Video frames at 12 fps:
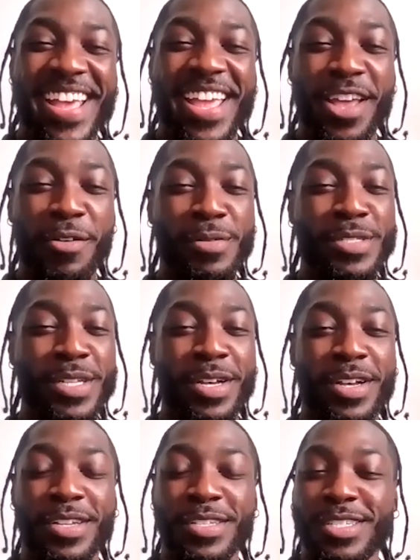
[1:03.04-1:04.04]
It was
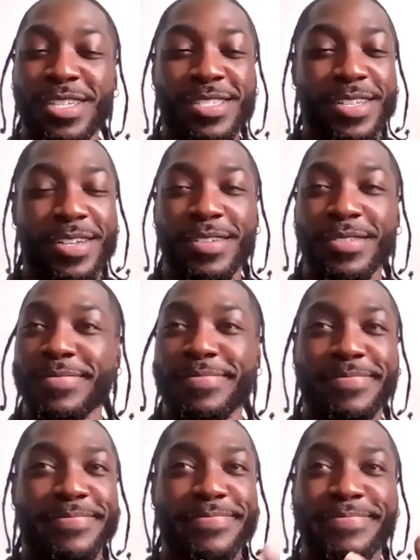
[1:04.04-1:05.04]
just a
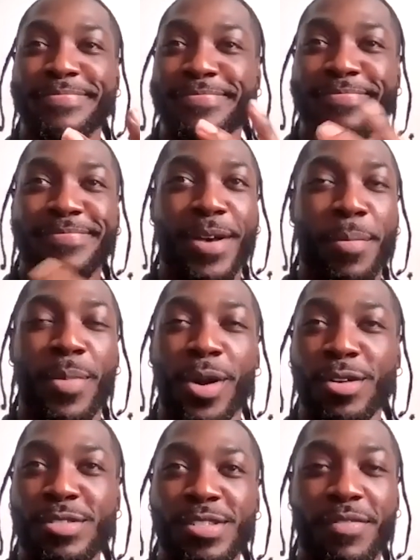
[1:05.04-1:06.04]

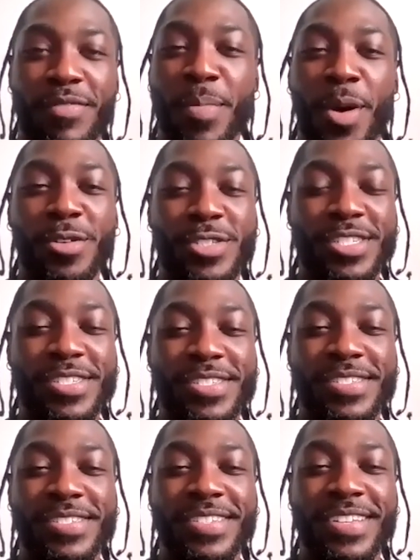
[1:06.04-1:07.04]
burst of emotions.